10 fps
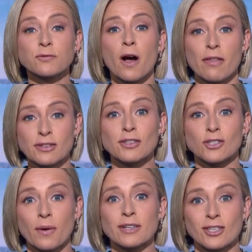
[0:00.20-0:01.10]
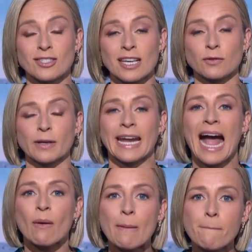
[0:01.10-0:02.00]
far, this is going successfully.
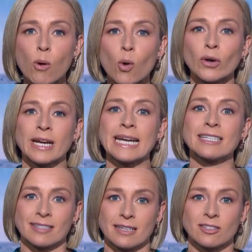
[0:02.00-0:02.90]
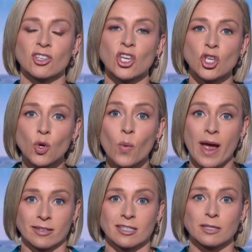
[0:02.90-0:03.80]
How important is this to the
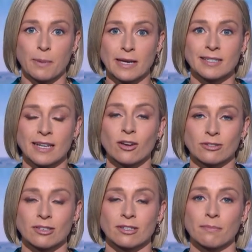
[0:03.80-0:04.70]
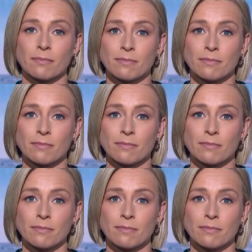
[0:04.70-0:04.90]
U.S. space ecosystem?